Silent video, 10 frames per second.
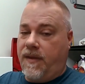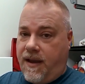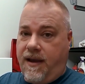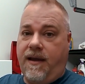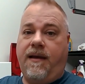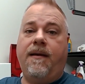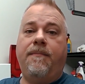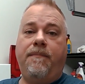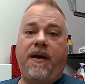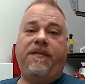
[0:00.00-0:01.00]
a
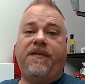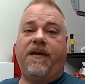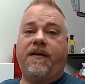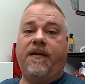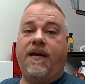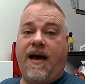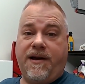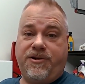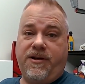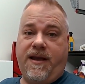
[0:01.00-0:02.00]
basic
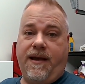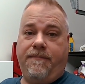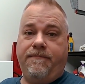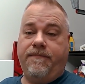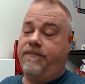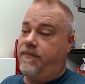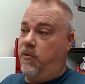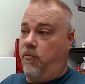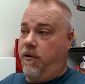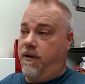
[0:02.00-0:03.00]
action cam
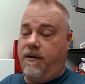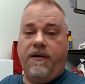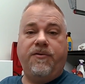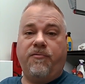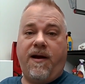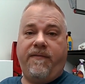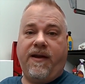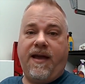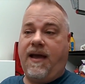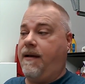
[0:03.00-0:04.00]
or driving
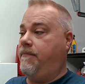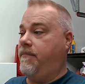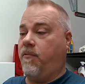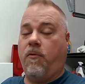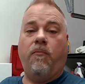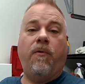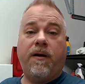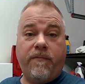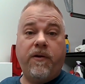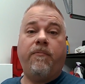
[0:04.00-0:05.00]
cam or
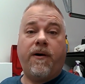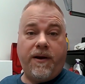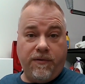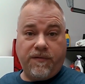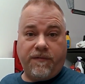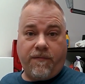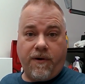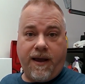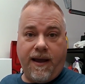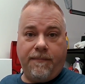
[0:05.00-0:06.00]
whatever you want to use it for
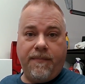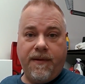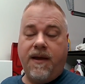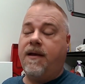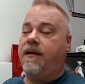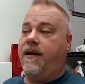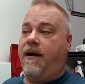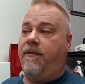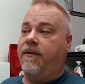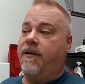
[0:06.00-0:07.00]
cam. Now,